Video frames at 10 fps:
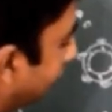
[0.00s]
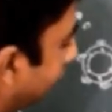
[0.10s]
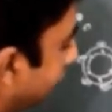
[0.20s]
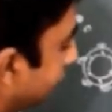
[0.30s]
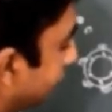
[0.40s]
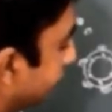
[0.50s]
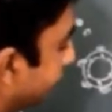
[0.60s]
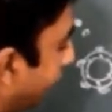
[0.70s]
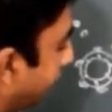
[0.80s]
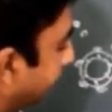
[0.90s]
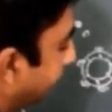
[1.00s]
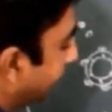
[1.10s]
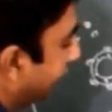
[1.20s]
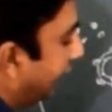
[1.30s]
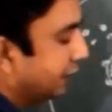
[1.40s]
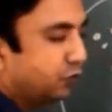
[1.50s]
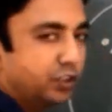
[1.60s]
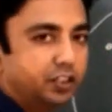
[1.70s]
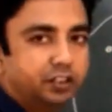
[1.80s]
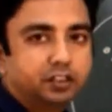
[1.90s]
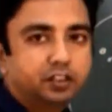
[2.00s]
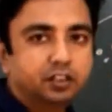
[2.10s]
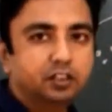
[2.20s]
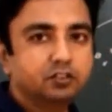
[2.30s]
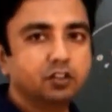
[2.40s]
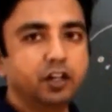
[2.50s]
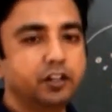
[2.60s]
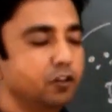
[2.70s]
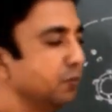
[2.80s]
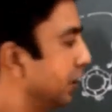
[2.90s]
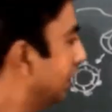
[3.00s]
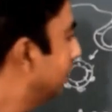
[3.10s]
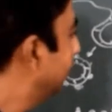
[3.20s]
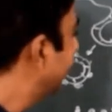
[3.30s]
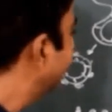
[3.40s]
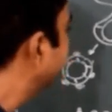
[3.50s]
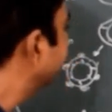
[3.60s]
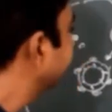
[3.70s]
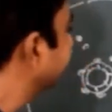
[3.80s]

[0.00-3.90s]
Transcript: This is the same as we saw in humoral immunity.